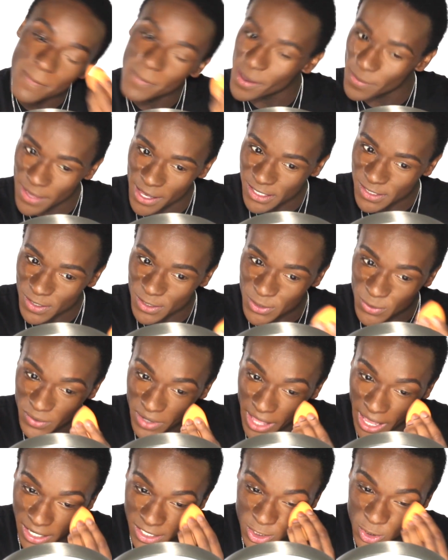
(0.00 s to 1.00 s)
Maybe that's what I'll do
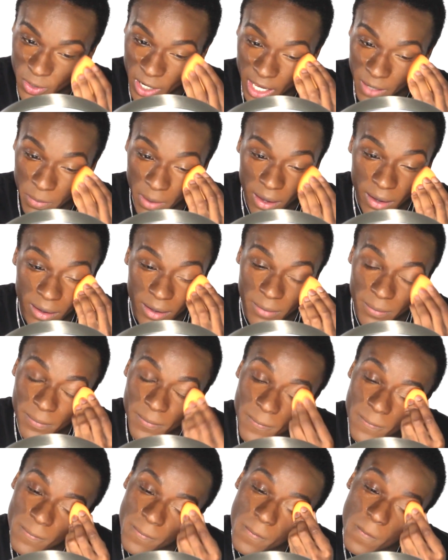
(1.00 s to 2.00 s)
next, drag
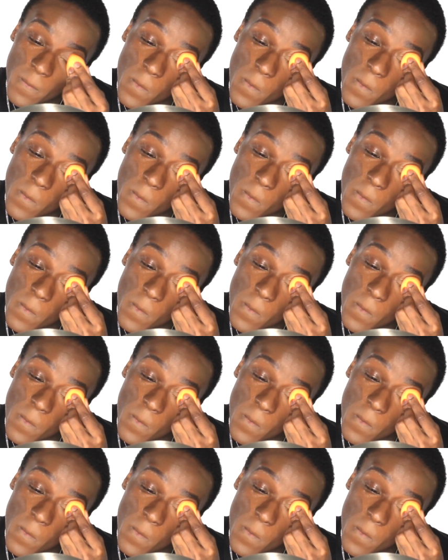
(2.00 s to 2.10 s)
makeup.